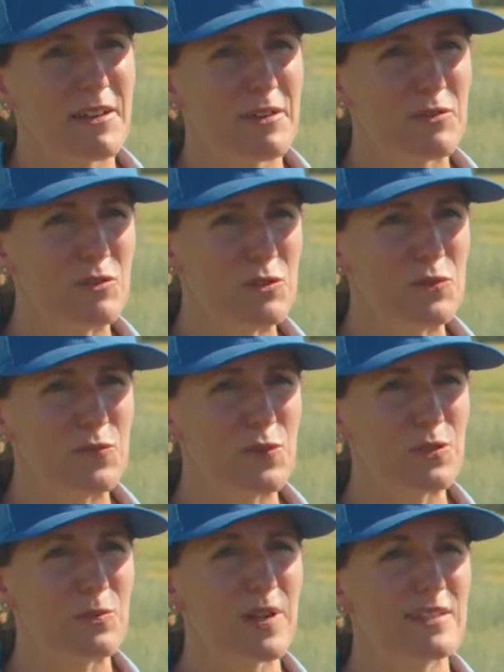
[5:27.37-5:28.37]
uh,
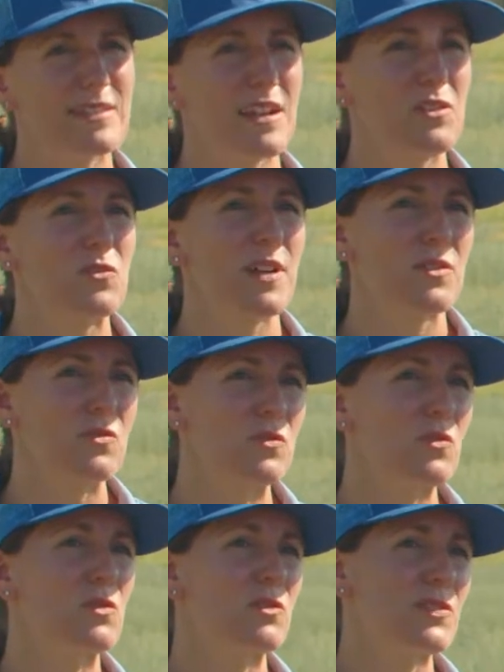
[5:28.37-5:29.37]
useful when they're trying to
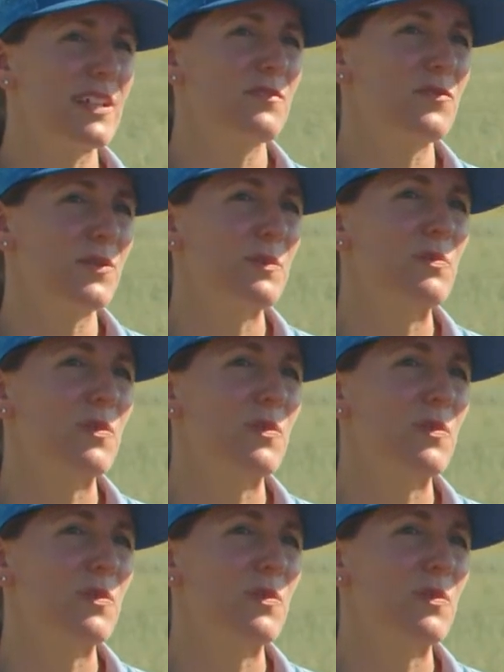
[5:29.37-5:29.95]
do gluten-free